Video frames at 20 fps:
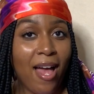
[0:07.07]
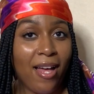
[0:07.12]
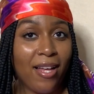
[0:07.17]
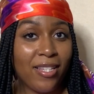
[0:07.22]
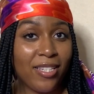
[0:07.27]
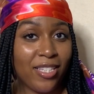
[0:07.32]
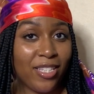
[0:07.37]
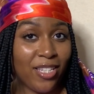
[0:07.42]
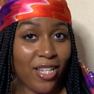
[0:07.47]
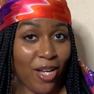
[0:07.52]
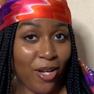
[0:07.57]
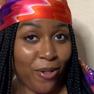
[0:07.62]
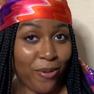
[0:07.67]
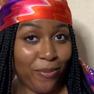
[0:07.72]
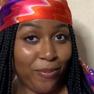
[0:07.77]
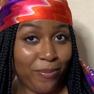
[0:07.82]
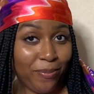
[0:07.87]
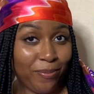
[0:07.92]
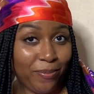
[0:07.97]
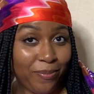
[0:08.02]
So,
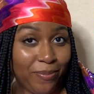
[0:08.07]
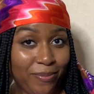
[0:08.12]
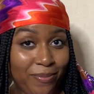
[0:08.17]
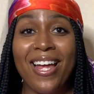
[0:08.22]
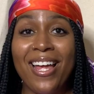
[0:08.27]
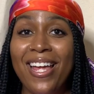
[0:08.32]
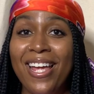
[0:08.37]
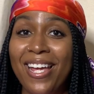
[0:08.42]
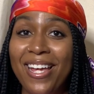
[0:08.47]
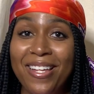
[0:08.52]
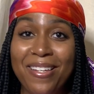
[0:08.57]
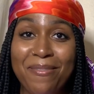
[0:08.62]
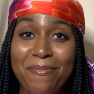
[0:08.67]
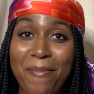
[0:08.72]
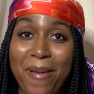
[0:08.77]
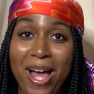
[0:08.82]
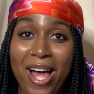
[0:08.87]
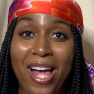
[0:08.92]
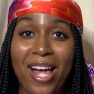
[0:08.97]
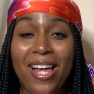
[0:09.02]
in
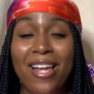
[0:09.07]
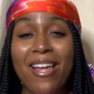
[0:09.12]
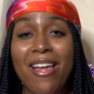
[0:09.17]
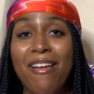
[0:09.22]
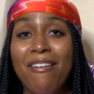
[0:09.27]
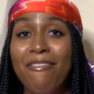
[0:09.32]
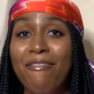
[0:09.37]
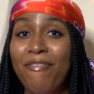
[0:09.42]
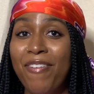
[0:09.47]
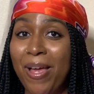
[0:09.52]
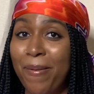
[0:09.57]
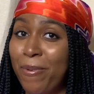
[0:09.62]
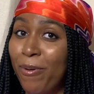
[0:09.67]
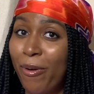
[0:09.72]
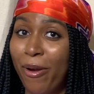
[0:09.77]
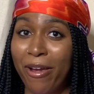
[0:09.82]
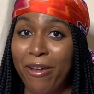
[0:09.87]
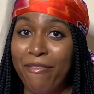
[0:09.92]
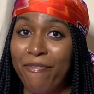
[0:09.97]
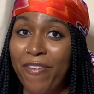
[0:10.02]
my
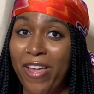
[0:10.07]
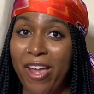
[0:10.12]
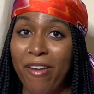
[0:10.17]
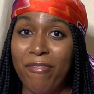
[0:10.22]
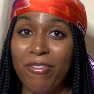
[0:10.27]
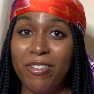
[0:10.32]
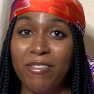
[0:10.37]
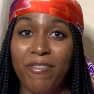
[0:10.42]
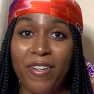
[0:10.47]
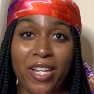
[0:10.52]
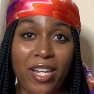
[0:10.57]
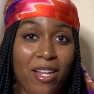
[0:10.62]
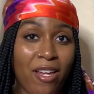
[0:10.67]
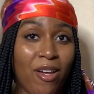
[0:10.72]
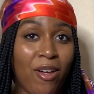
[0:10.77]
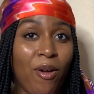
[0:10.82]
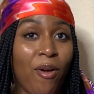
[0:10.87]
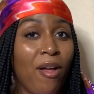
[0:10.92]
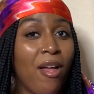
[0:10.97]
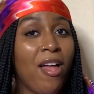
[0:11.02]
February favorites
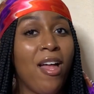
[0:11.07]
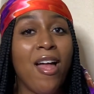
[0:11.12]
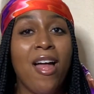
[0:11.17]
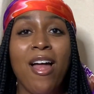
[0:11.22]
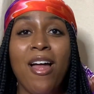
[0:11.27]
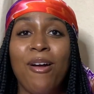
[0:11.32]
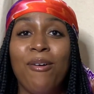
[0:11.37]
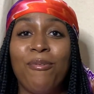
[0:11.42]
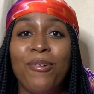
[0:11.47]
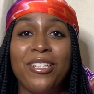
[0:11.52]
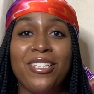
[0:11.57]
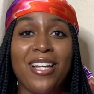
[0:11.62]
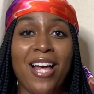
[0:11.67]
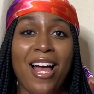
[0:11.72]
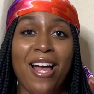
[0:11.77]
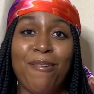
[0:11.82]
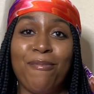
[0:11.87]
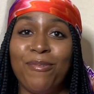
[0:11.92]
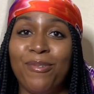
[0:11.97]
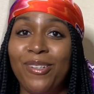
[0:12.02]
video, which
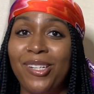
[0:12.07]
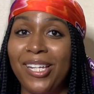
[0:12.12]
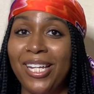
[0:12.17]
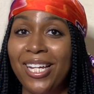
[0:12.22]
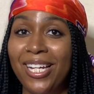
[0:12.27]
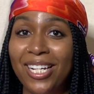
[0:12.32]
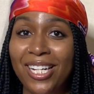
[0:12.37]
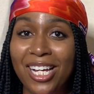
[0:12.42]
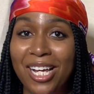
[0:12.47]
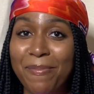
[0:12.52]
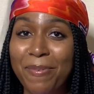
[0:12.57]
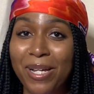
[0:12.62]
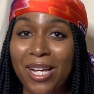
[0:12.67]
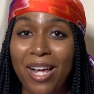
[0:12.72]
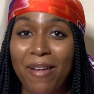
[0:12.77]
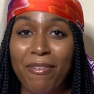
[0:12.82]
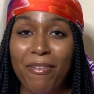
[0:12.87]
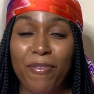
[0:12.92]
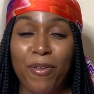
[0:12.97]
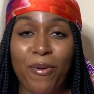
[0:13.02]
I will link
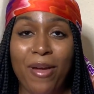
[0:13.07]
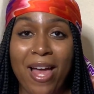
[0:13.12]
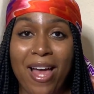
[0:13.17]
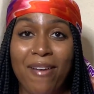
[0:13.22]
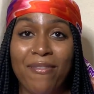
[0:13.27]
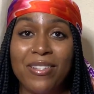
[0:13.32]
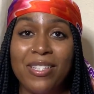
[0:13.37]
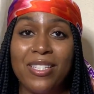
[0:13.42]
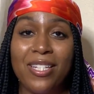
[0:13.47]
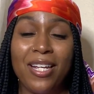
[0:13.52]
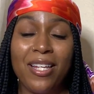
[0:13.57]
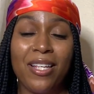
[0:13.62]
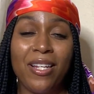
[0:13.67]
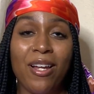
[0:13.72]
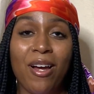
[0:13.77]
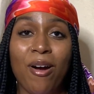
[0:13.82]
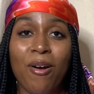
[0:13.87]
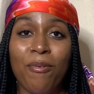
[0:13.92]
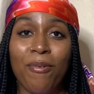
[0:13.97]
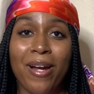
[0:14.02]
above if you haven't seen it
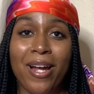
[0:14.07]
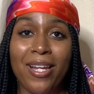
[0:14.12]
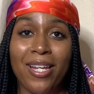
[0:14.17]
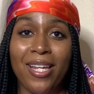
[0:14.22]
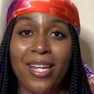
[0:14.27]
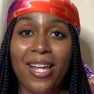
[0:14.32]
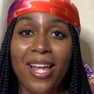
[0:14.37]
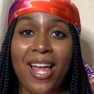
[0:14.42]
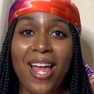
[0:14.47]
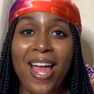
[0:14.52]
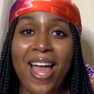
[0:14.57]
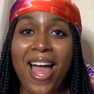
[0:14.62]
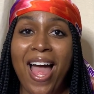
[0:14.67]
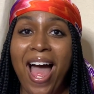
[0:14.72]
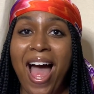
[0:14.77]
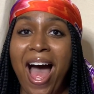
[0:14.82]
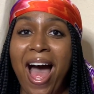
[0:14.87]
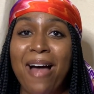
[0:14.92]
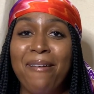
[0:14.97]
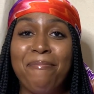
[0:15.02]
already,
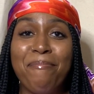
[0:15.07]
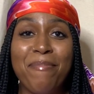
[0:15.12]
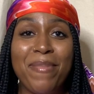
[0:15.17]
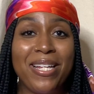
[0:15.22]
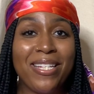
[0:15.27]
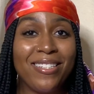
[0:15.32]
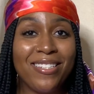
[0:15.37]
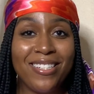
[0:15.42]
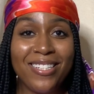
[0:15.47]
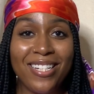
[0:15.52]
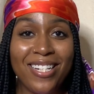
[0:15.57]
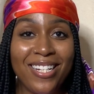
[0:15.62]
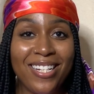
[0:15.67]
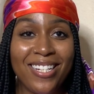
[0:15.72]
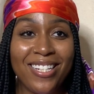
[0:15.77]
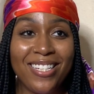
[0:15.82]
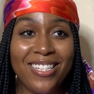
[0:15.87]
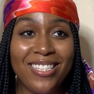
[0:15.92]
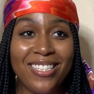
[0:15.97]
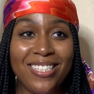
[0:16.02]
I
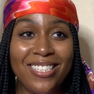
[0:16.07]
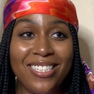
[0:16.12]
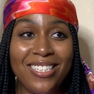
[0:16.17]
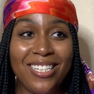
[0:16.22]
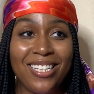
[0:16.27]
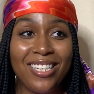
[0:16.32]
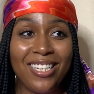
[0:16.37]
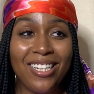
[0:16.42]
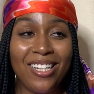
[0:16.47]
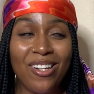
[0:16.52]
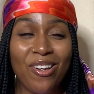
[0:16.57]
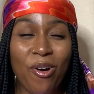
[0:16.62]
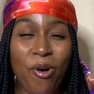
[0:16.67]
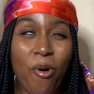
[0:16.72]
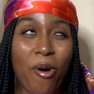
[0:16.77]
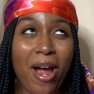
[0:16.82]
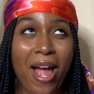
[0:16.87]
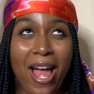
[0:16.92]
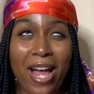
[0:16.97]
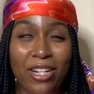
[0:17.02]
mentioned,
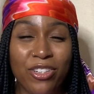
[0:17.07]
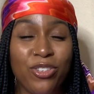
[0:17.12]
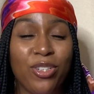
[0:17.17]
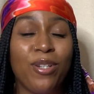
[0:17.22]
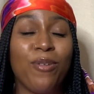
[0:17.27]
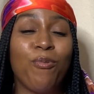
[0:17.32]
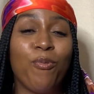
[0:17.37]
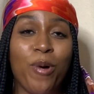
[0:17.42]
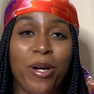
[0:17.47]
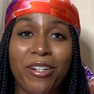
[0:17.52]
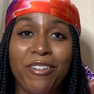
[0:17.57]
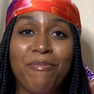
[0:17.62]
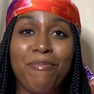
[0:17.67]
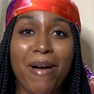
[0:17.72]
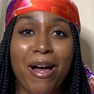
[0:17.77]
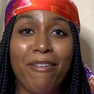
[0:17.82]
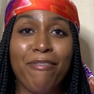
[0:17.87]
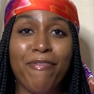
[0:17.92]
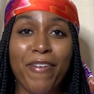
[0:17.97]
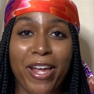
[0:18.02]
or actually one of
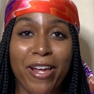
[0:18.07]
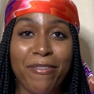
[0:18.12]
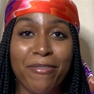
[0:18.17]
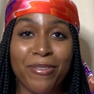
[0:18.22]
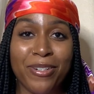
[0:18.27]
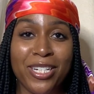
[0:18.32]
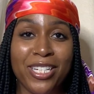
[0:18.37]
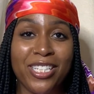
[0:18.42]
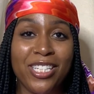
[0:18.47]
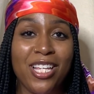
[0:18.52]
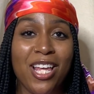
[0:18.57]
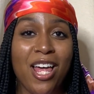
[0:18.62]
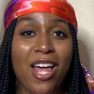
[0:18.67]
my favorites